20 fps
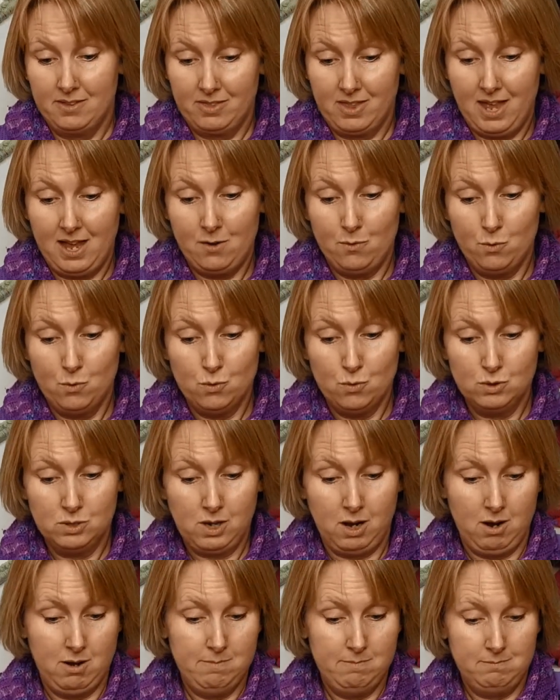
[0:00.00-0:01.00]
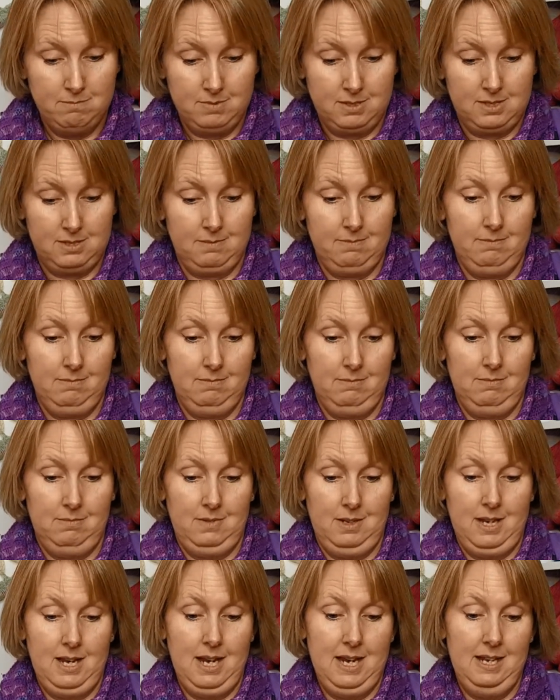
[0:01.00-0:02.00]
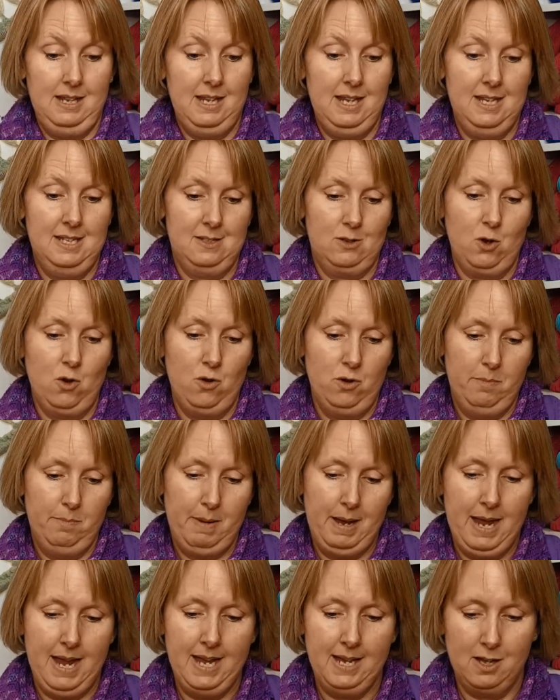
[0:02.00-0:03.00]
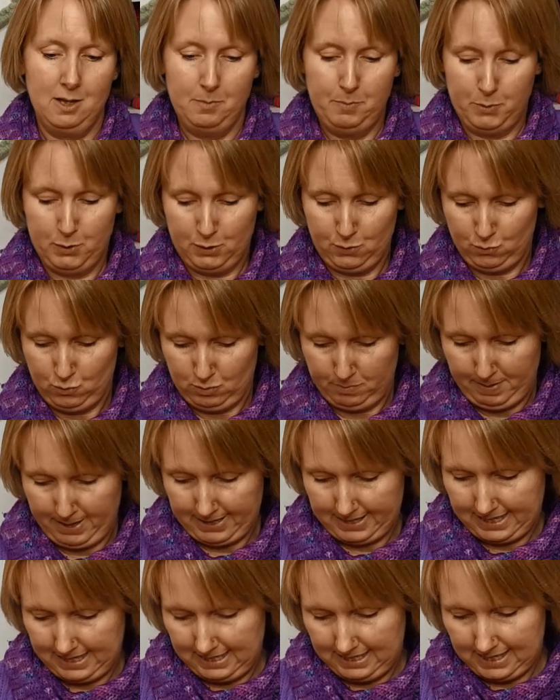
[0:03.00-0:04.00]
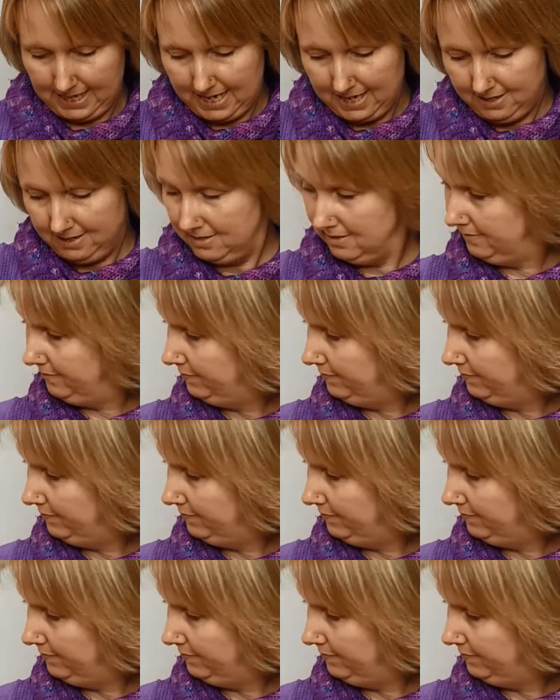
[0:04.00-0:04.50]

That all comes in this cotton bag. I'll put it all back in again.